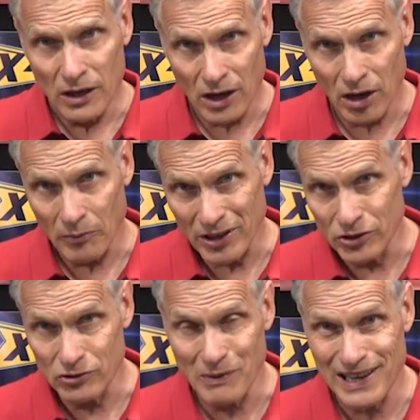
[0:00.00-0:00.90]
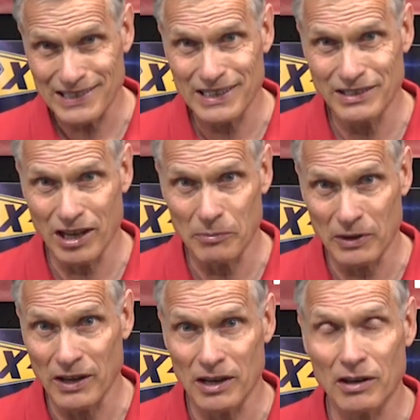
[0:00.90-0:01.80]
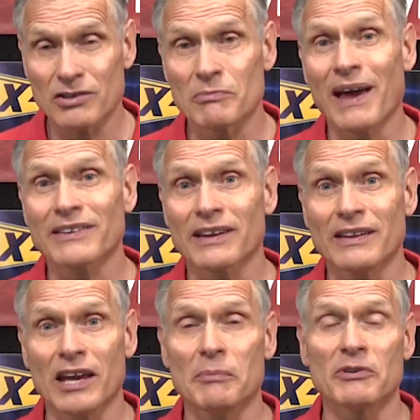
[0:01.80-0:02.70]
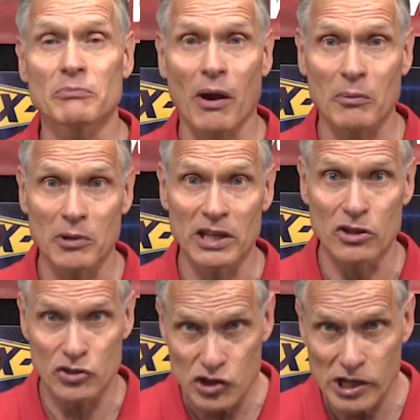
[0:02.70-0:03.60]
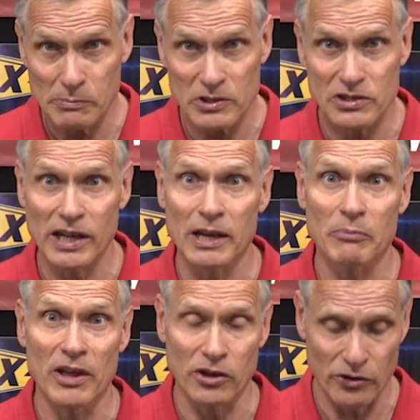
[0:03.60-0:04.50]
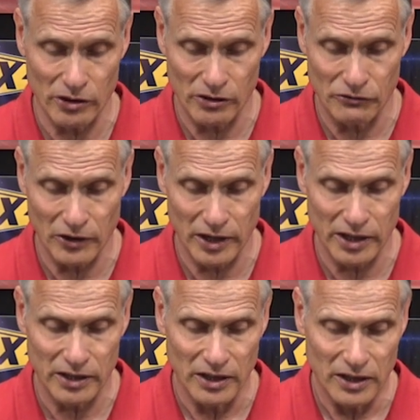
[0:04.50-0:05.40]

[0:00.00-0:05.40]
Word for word: Um, I use masking tape again because masking tape is probably the cheapest tape that you're going to find.